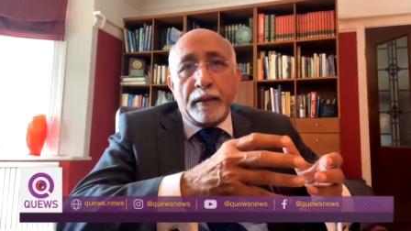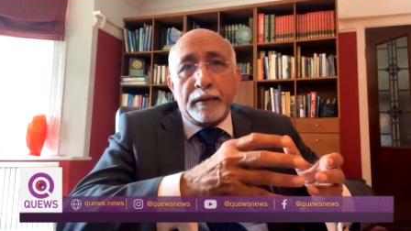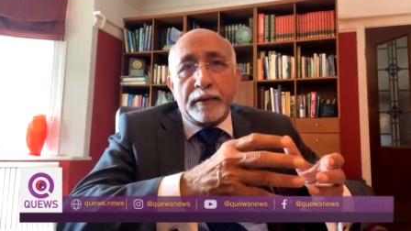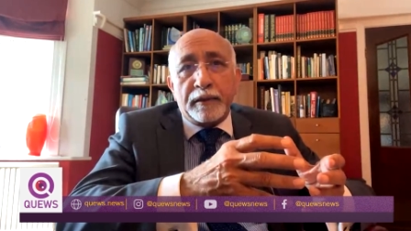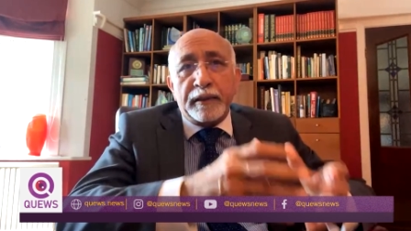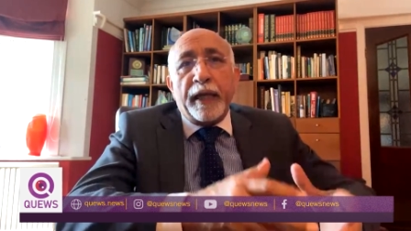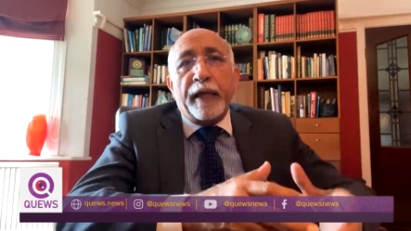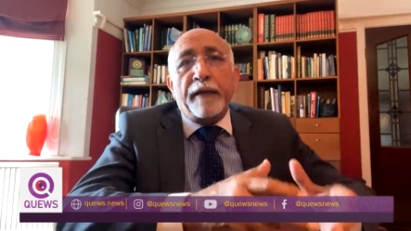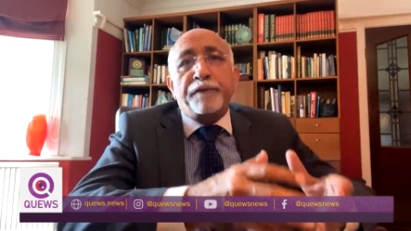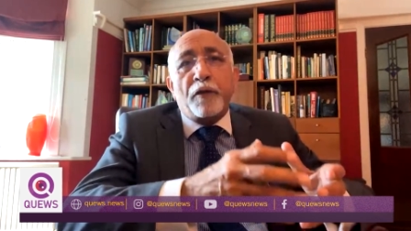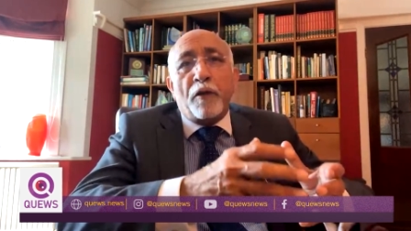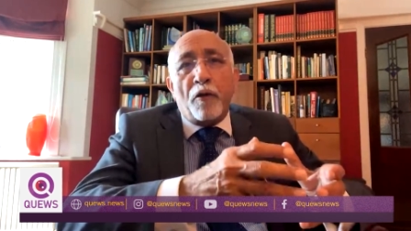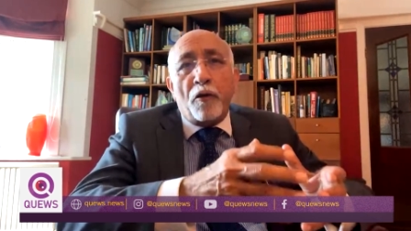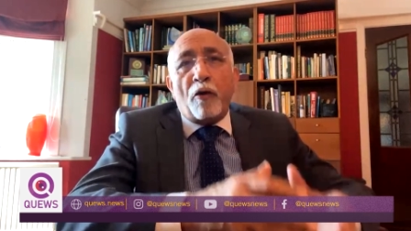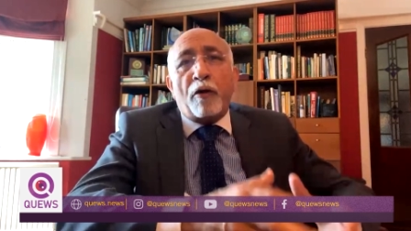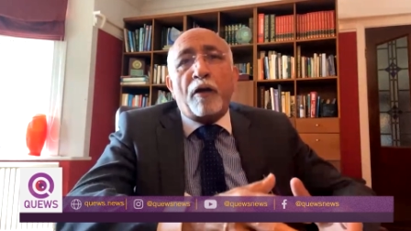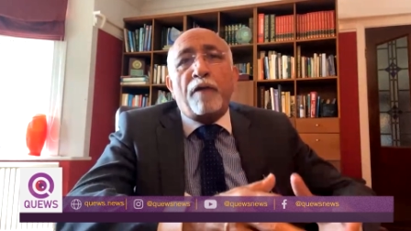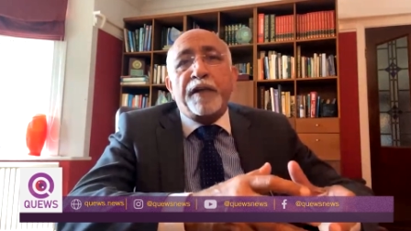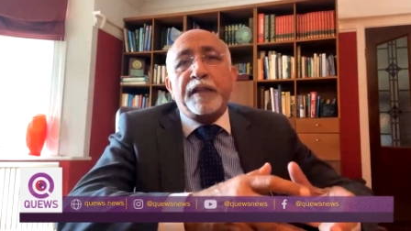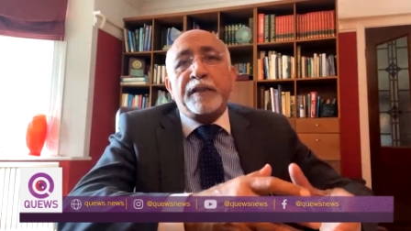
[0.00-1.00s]
saves
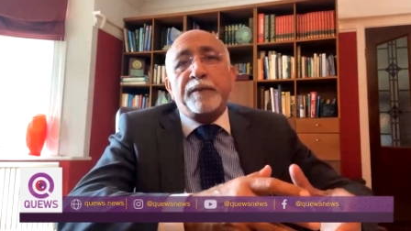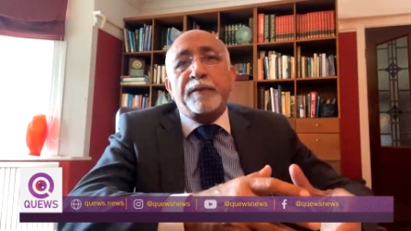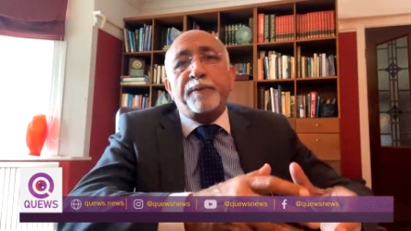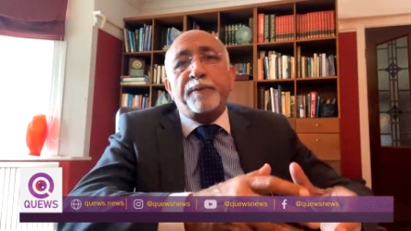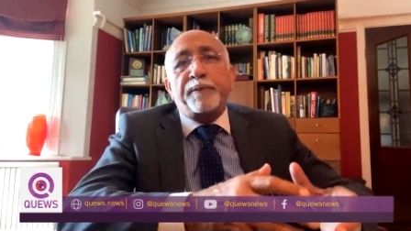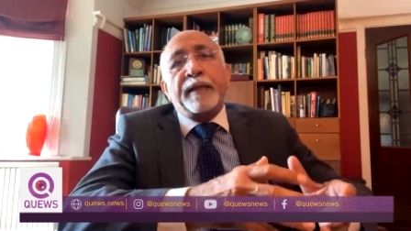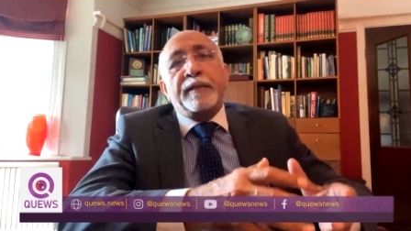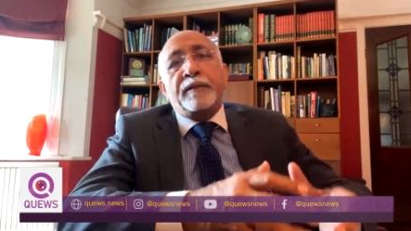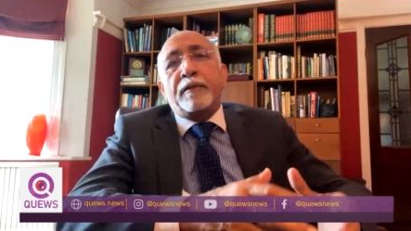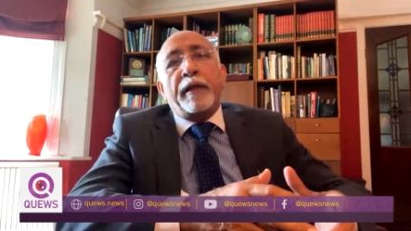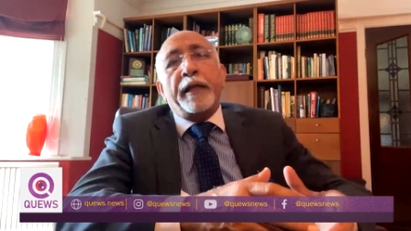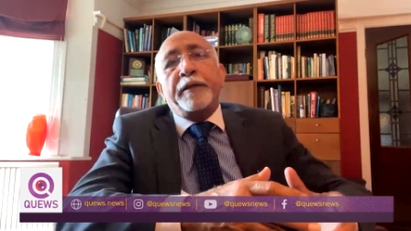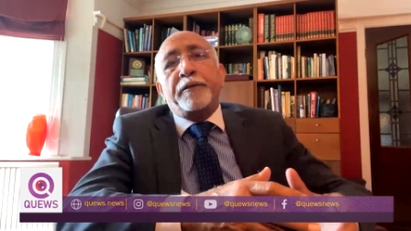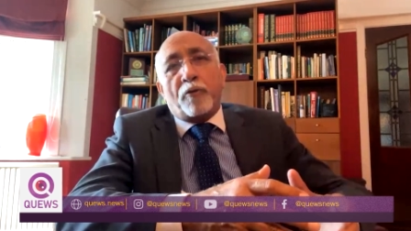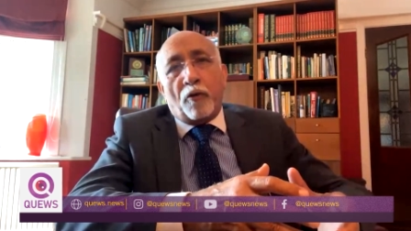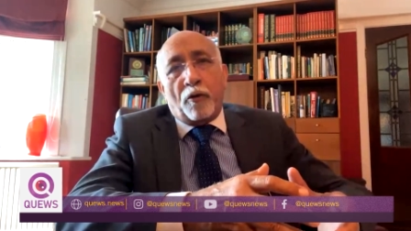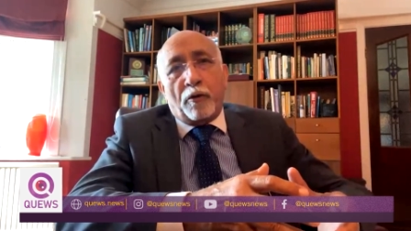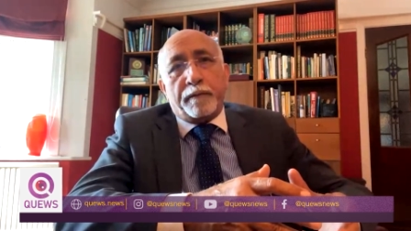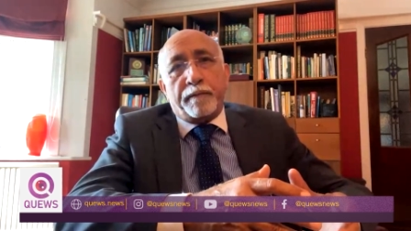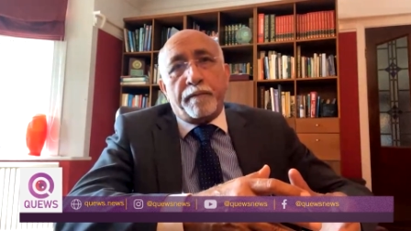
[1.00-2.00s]
a lot of expense
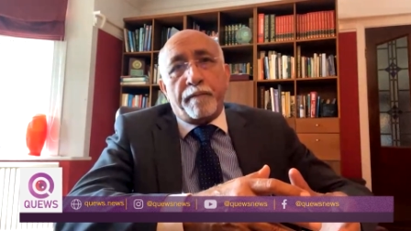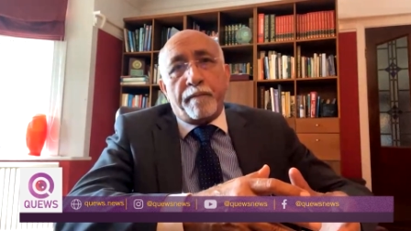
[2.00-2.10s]
later